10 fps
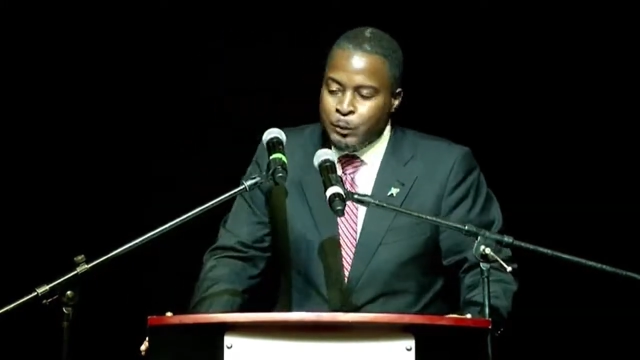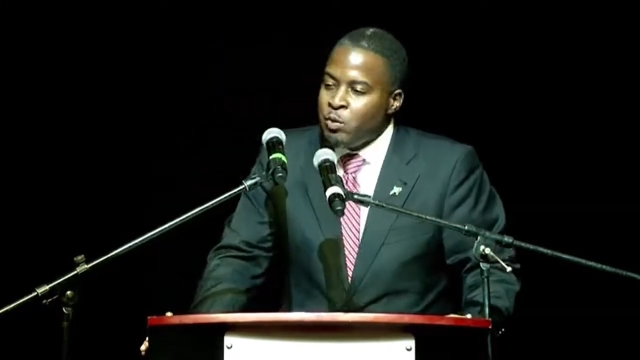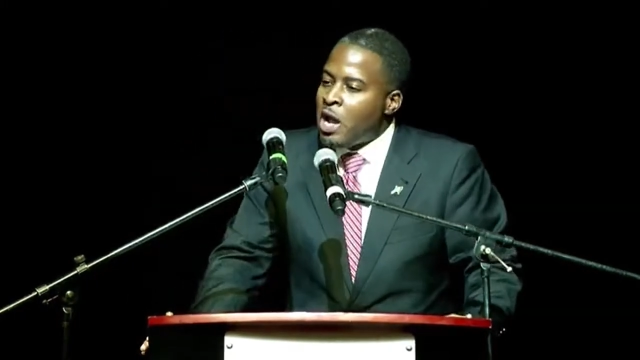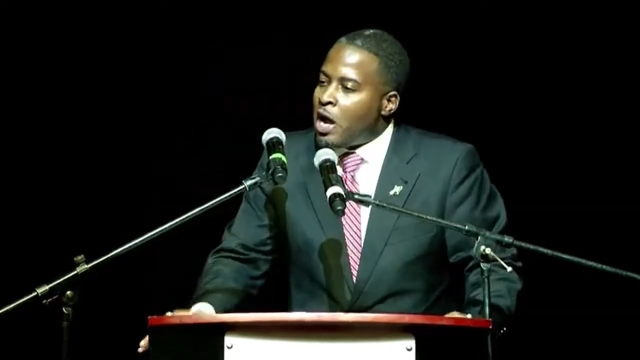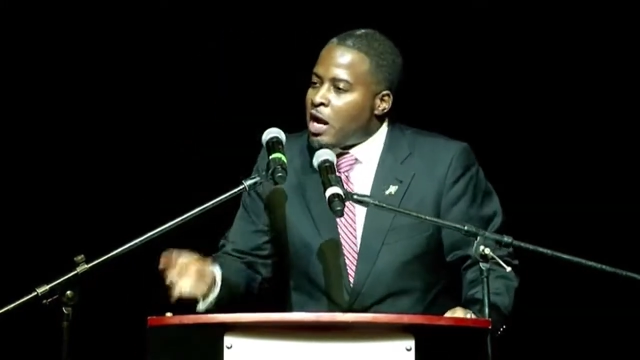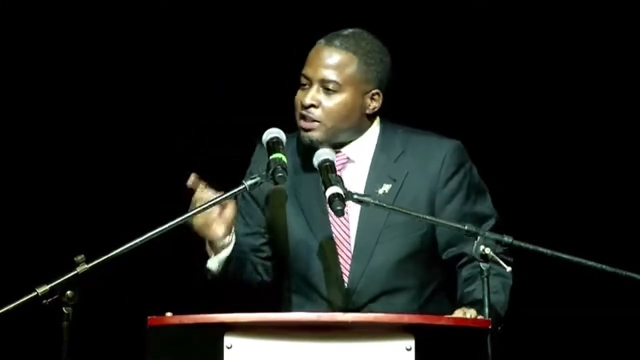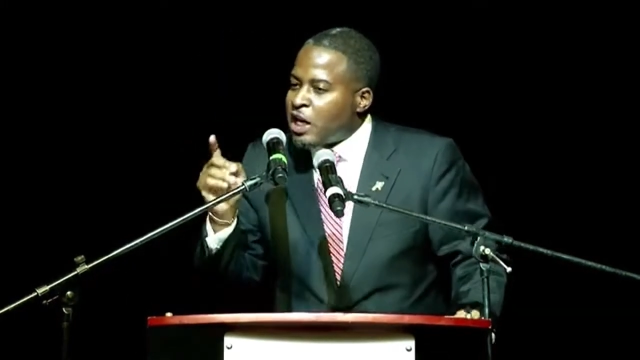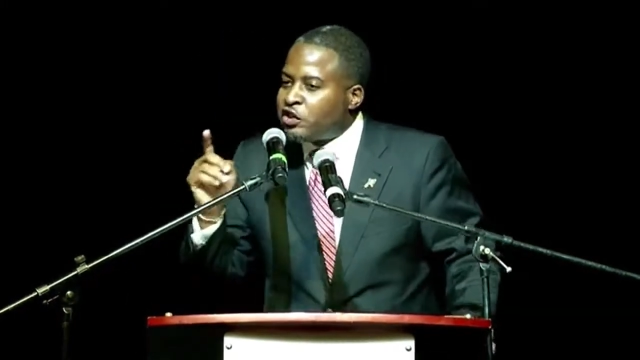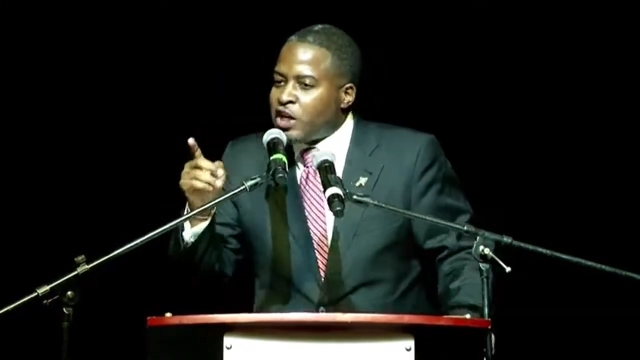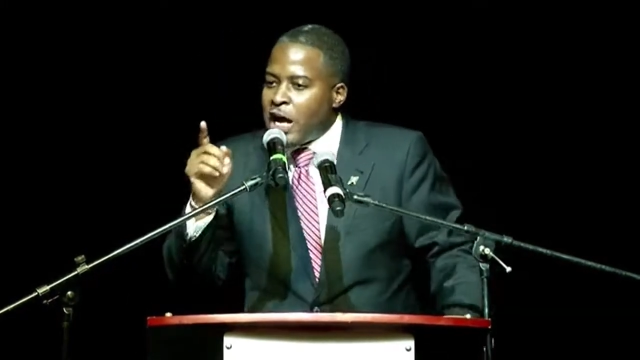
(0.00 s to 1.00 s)
And as I
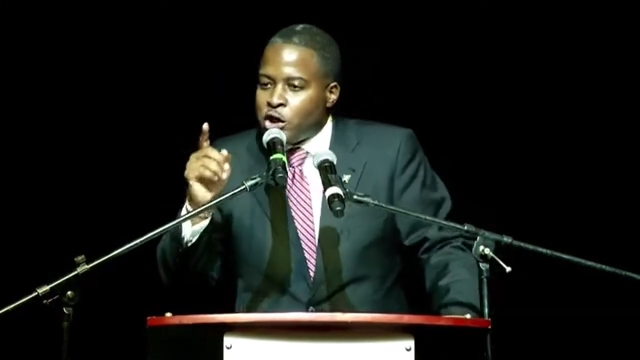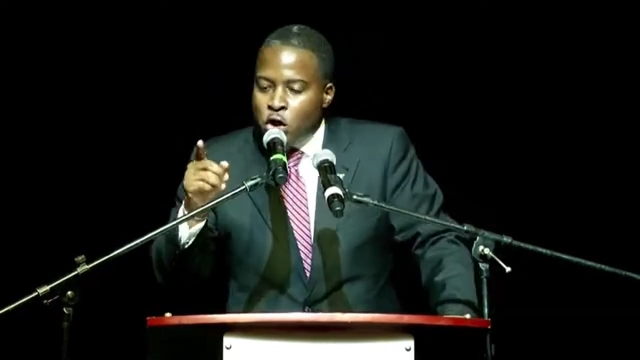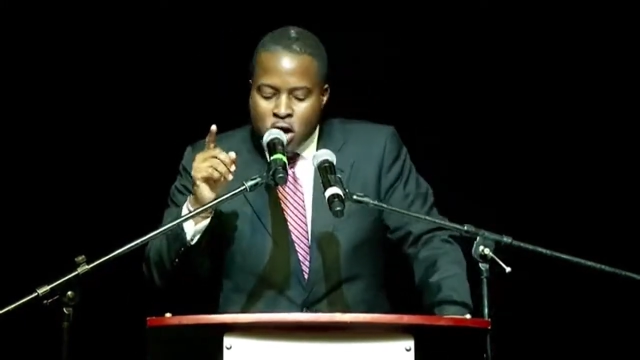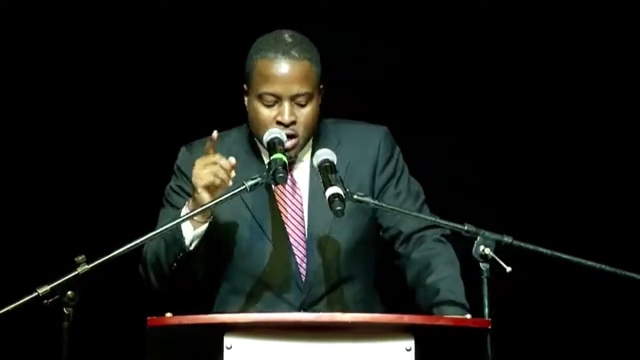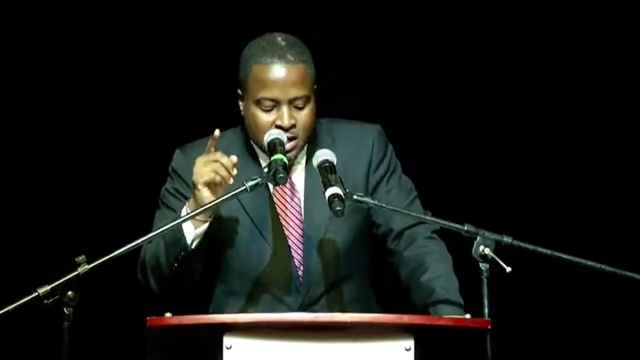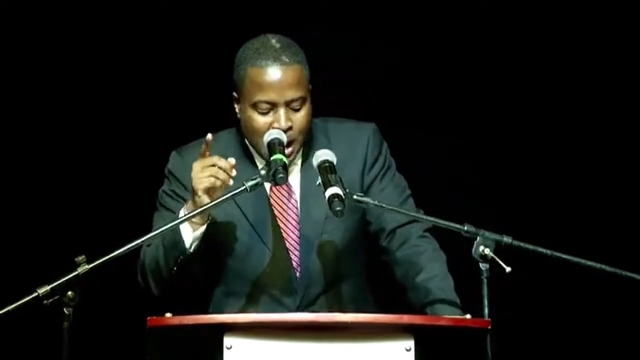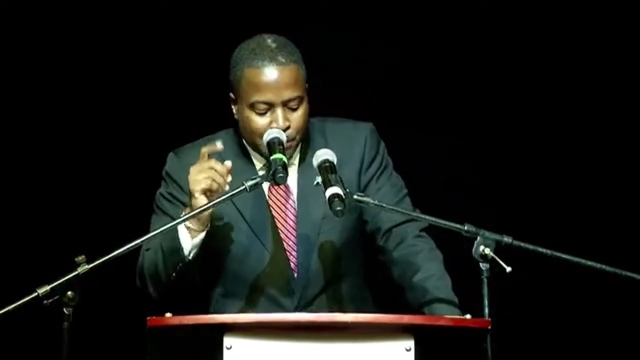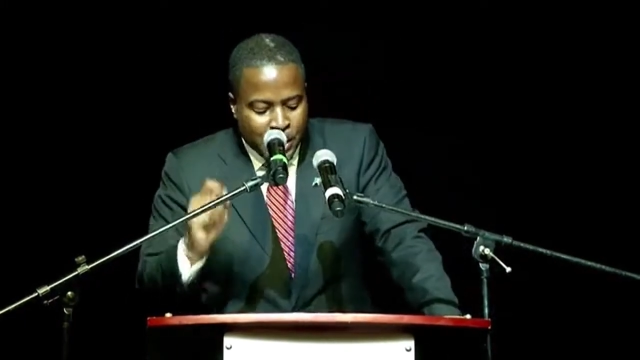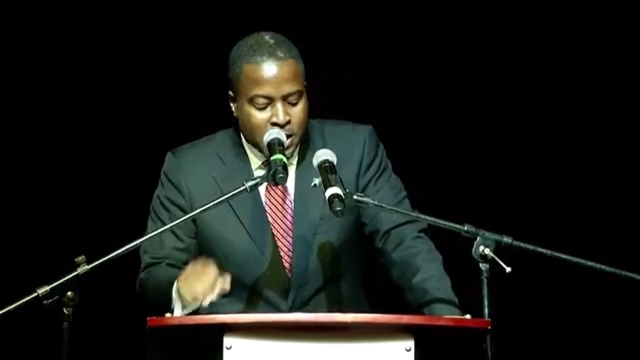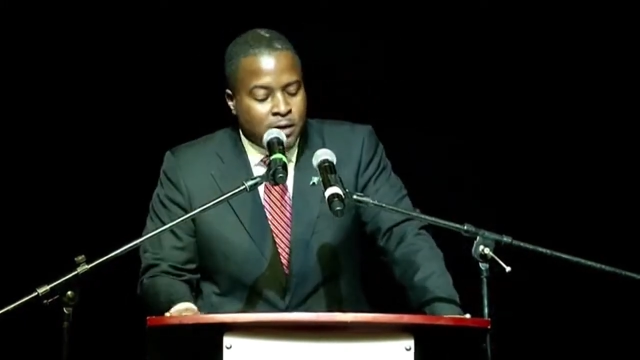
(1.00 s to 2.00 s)
said during the
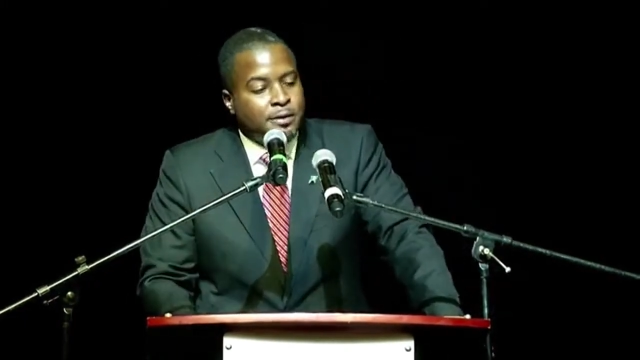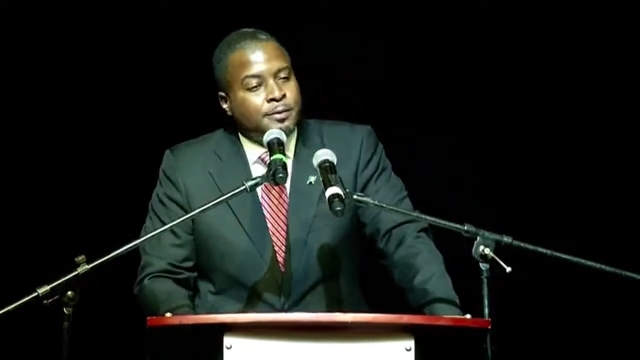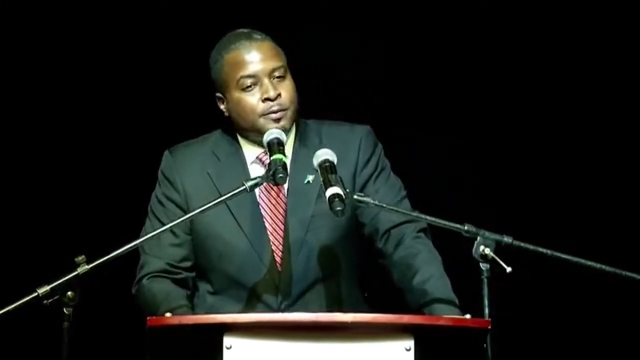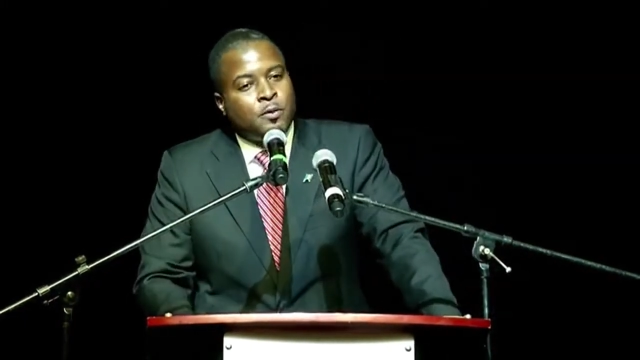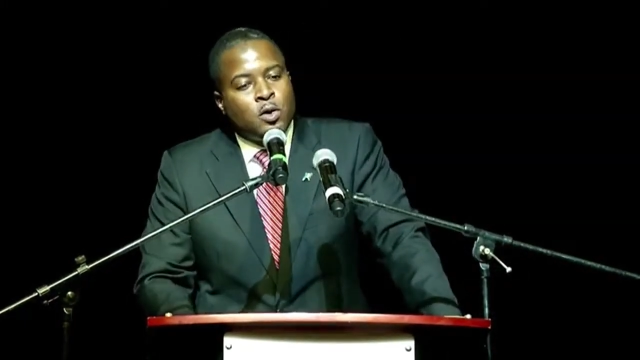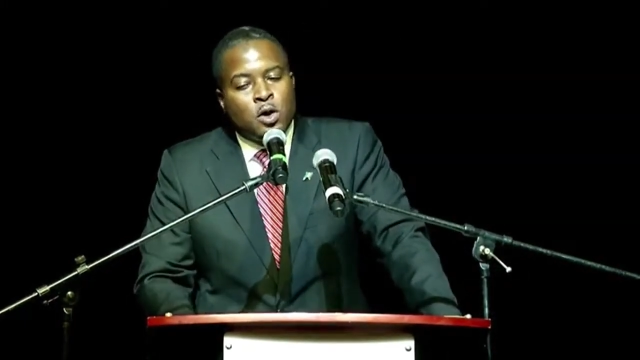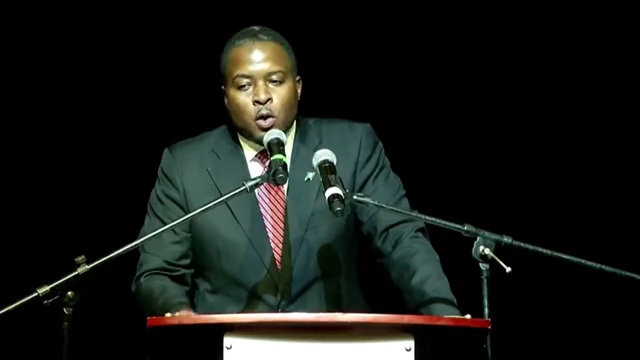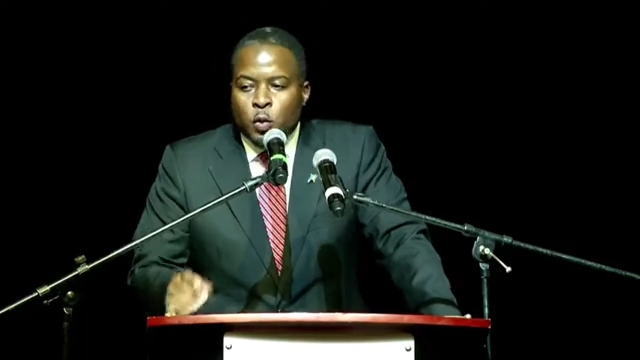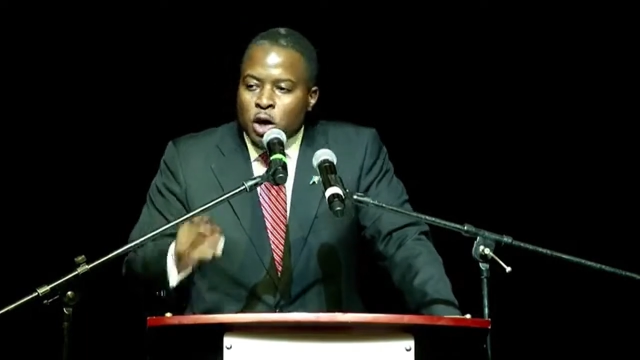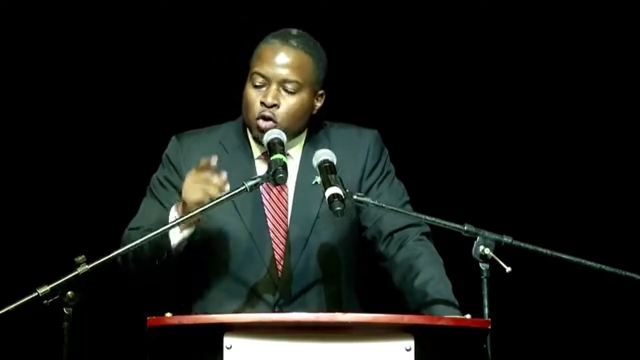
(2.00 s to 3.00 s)
campaign,
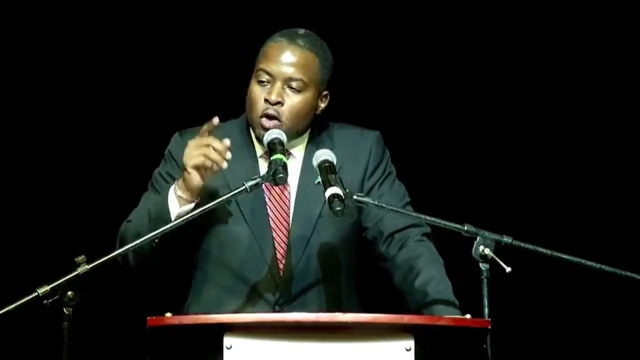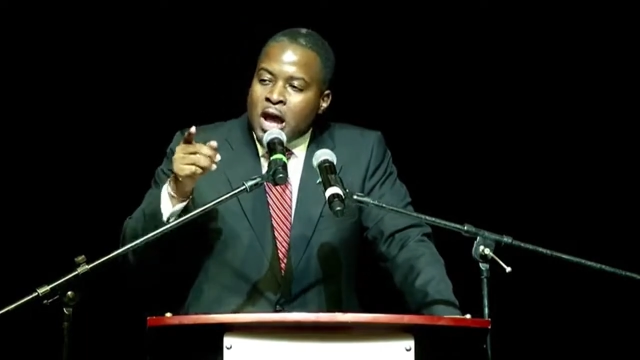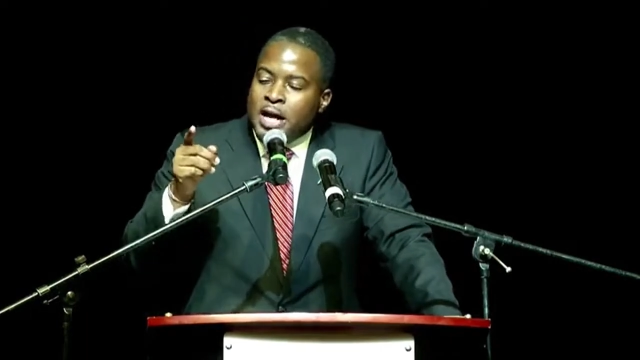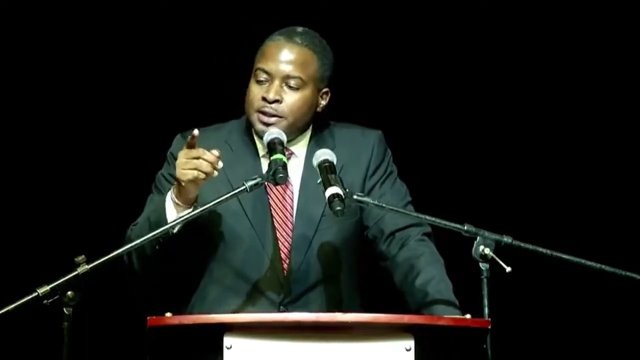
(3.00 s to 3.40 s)
we are red,